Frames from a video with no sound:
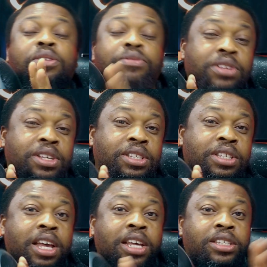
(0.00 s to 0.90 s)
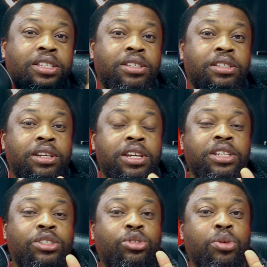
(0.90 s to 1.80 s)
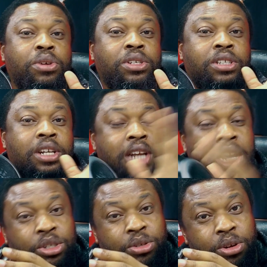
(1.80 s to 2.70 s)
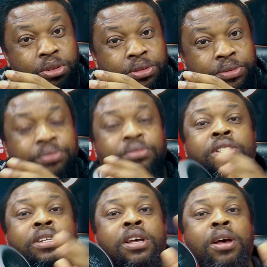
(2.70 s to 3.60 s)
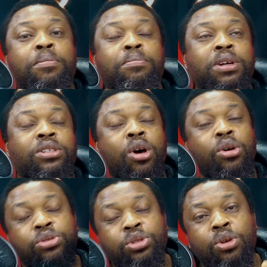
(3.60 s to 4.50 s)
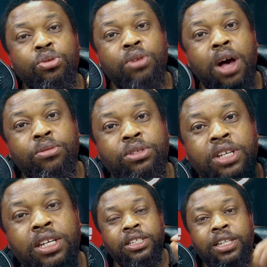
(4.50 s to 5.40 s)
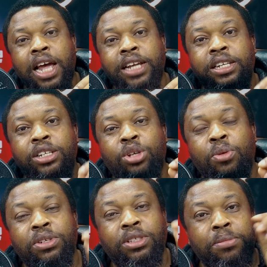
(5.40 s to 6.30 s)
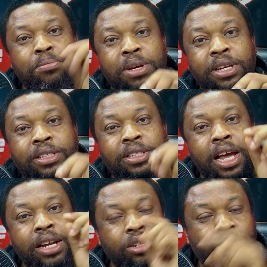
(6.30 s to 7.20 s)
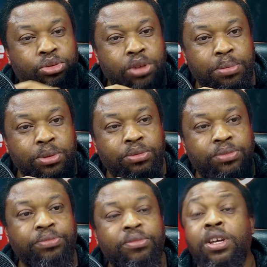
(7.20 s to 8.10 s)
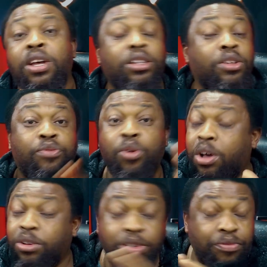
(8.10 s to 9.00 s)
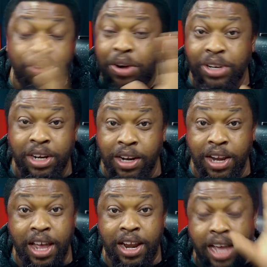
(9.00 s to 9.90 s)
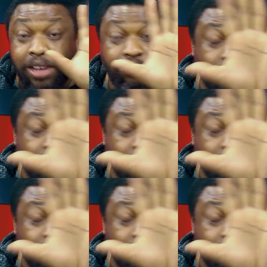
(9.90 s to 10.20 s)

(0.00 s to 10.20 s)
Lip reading: of this leans towards the natural, but also I would say slightly towards the mids and the treble. The vocals are very clear, like